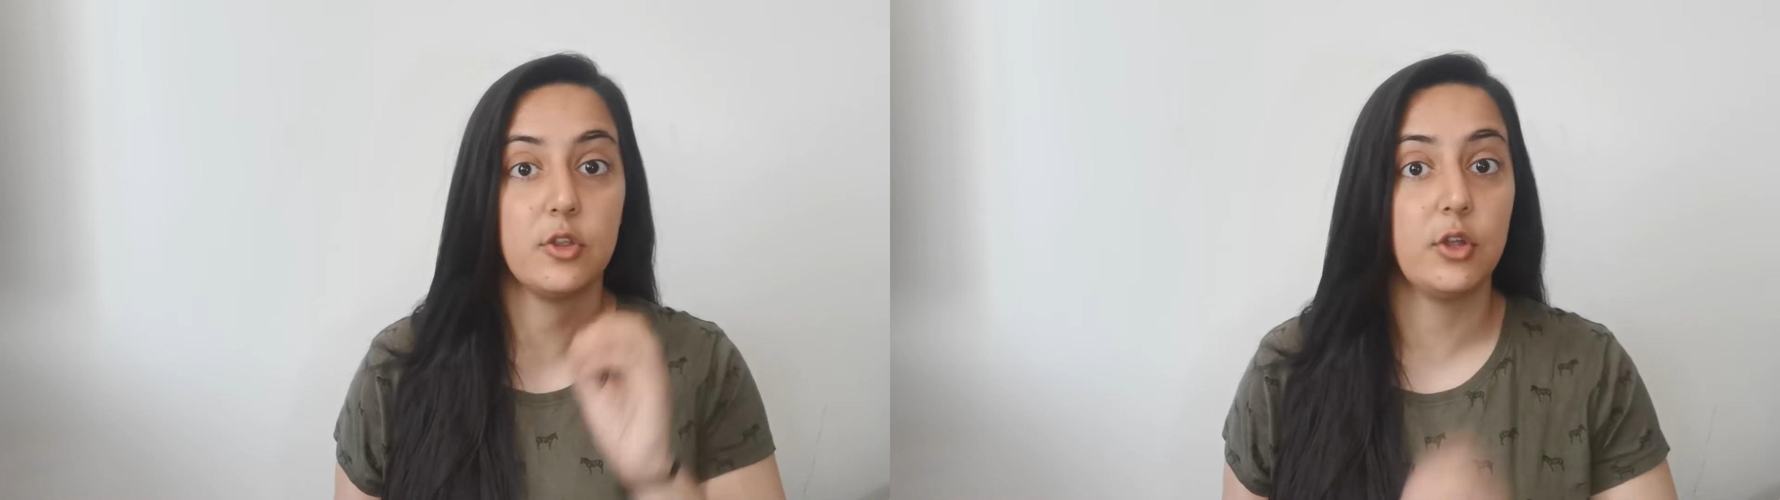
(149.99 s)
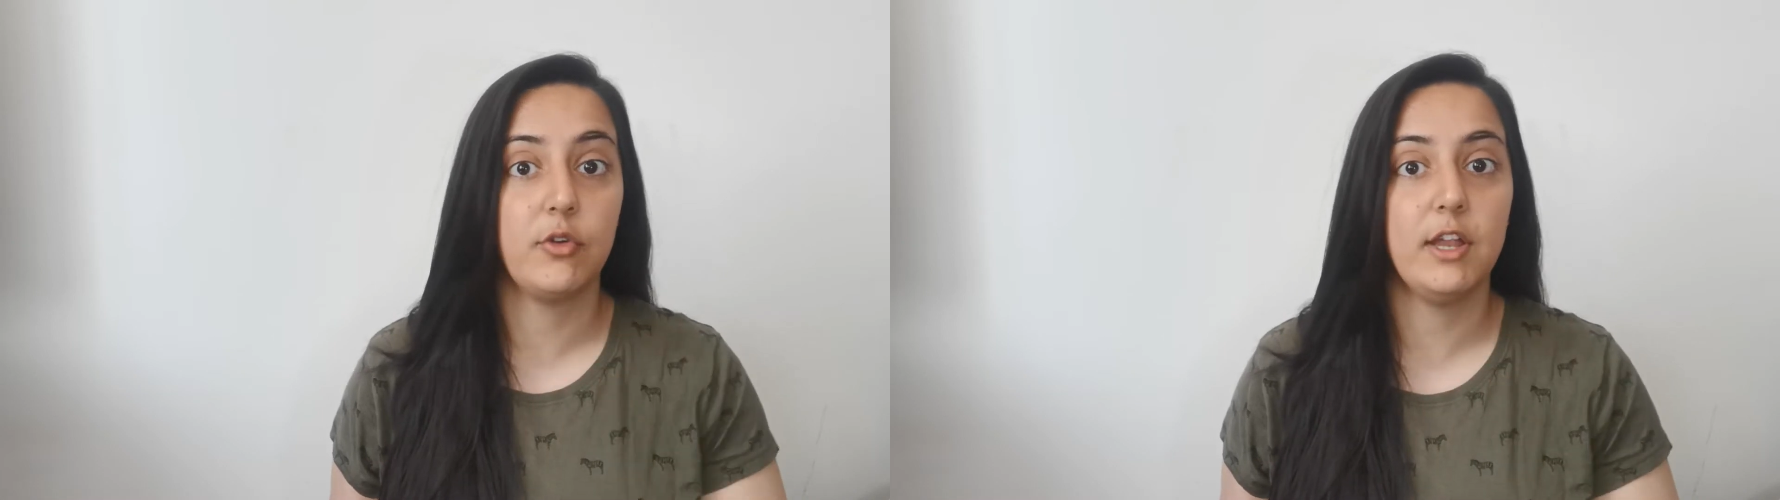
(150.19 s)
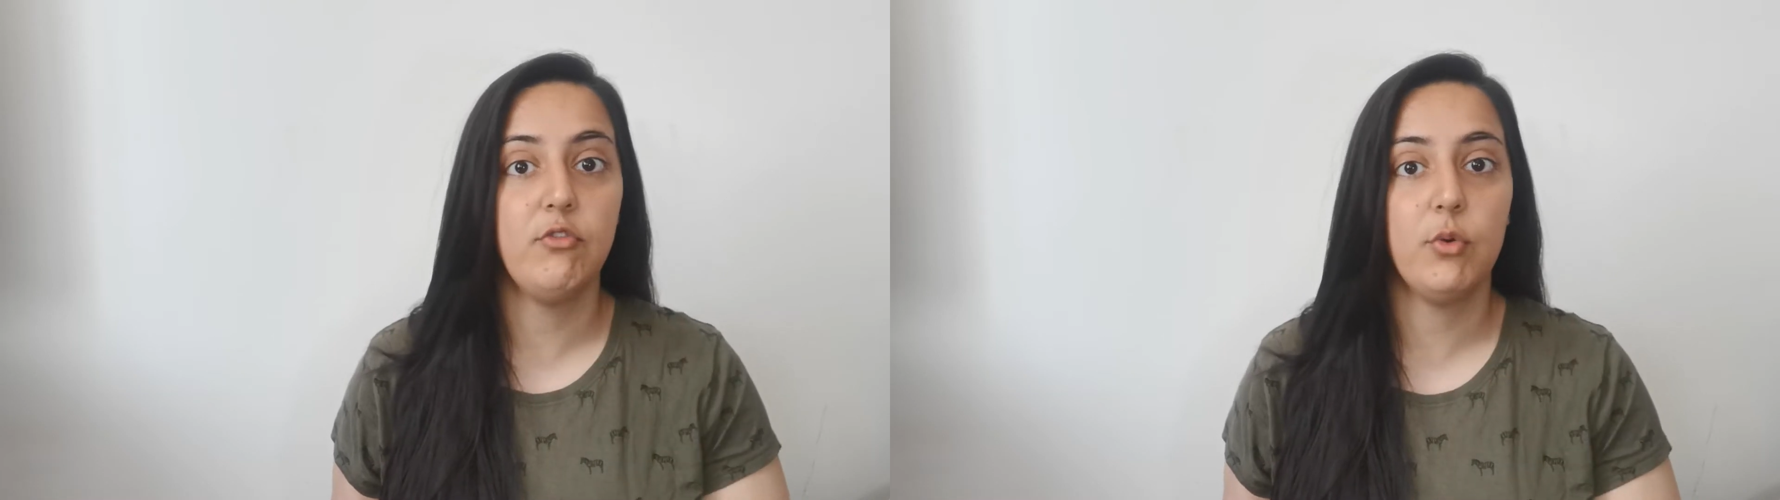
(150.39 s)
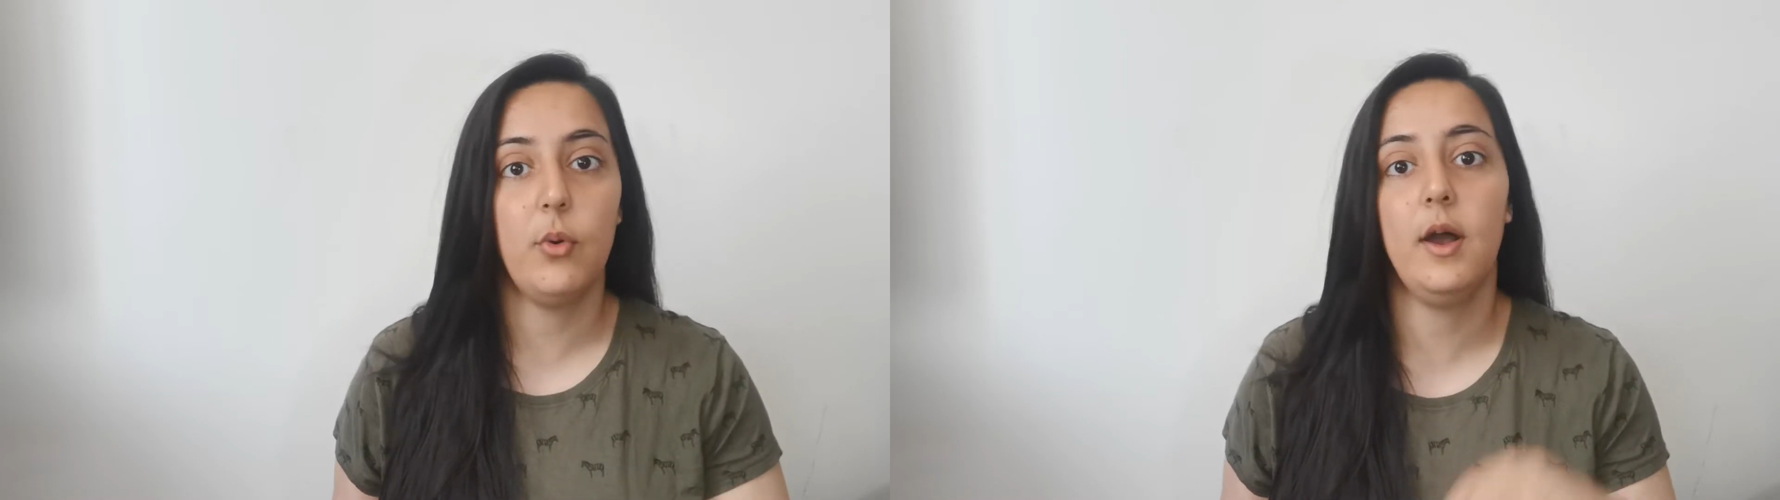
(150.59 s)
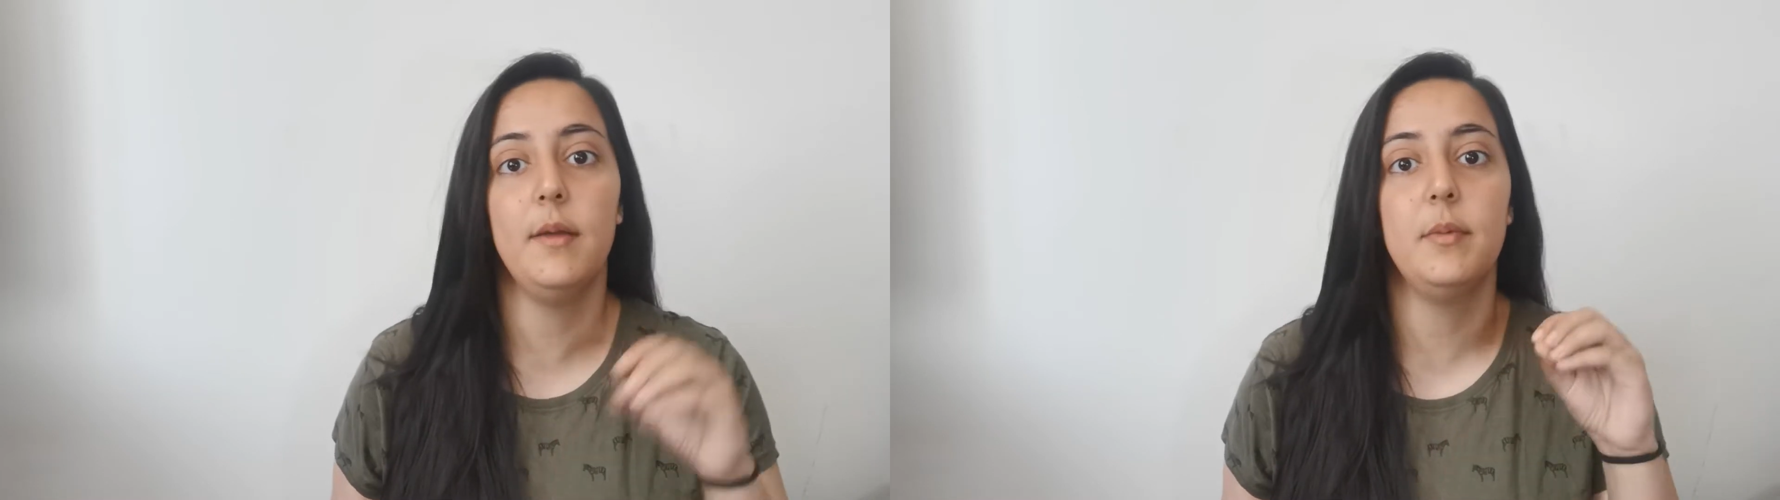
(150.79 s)
so the grade
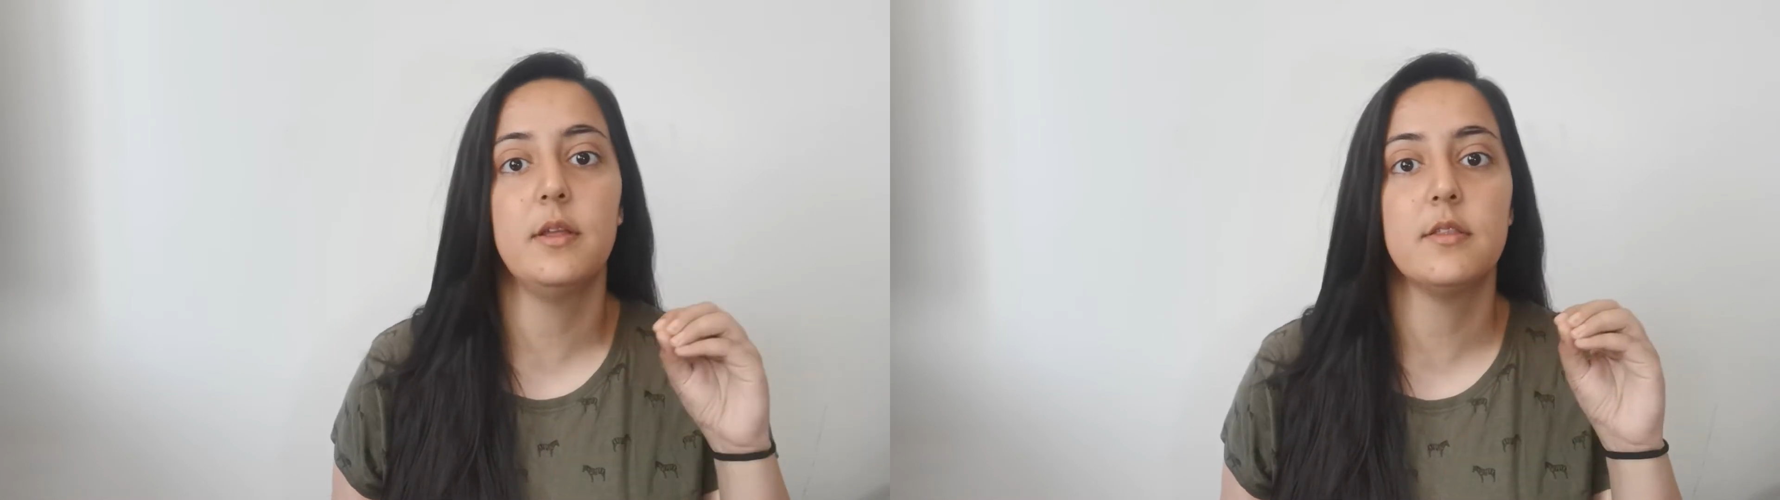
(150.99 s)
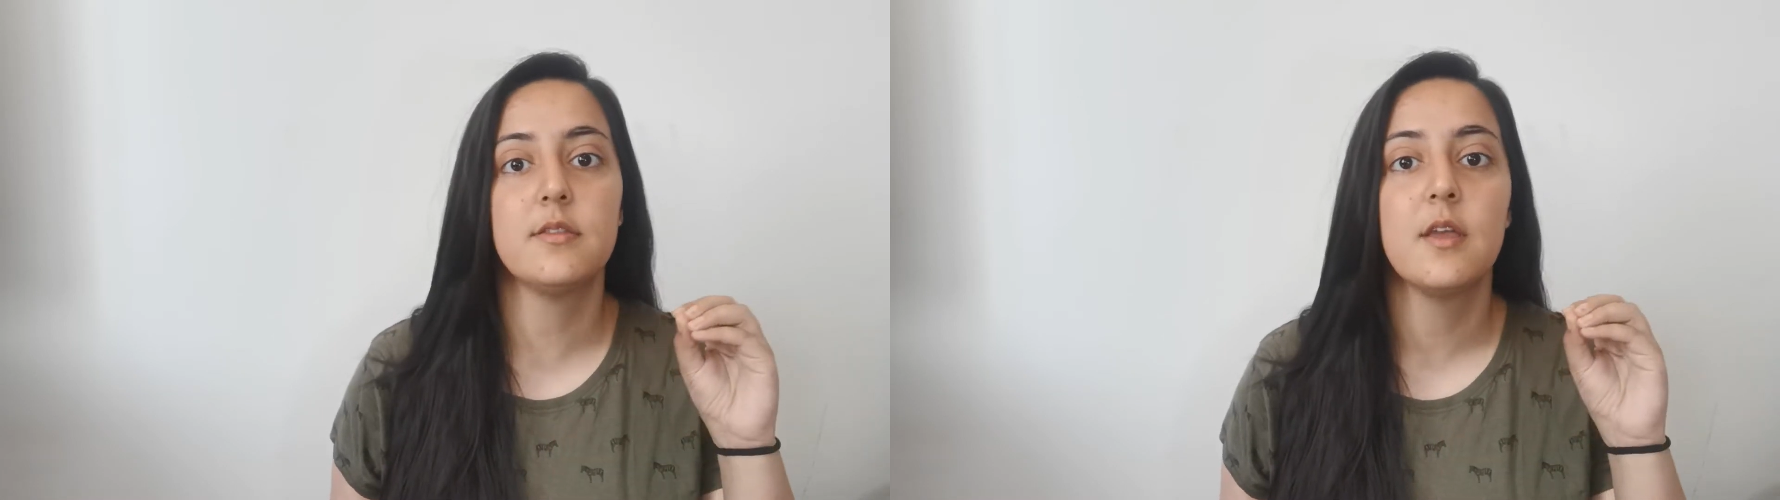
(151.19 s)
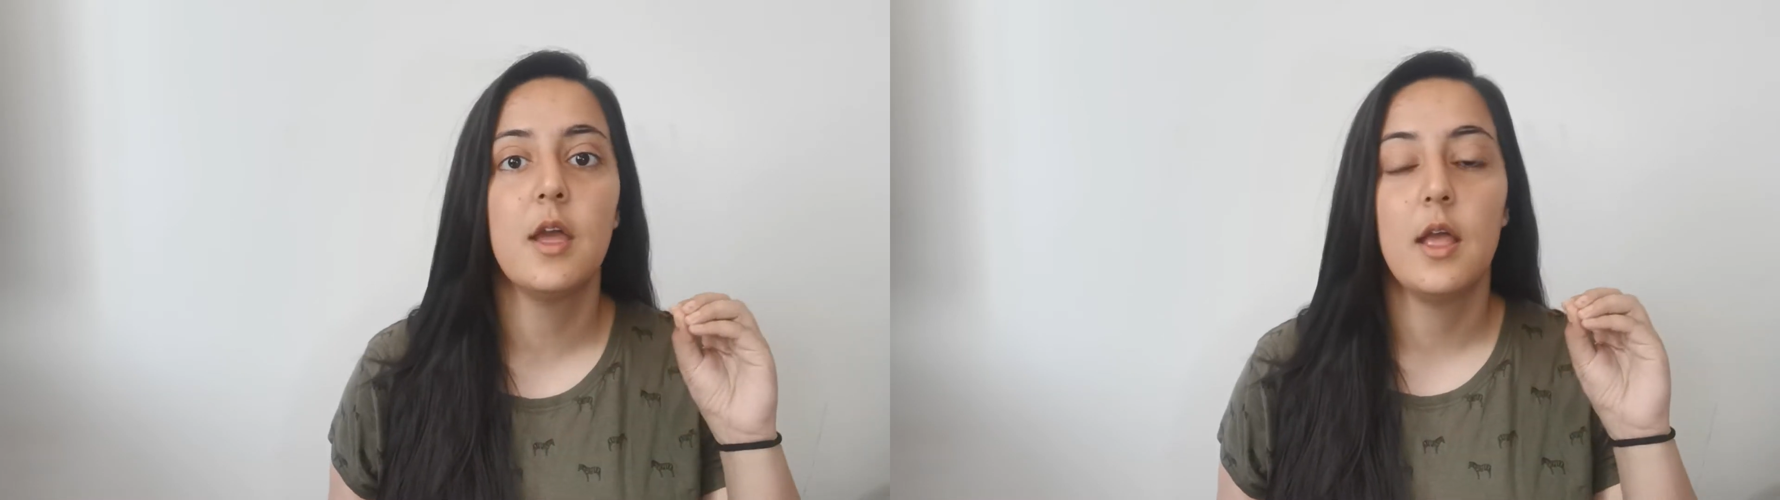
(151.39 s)
requirements,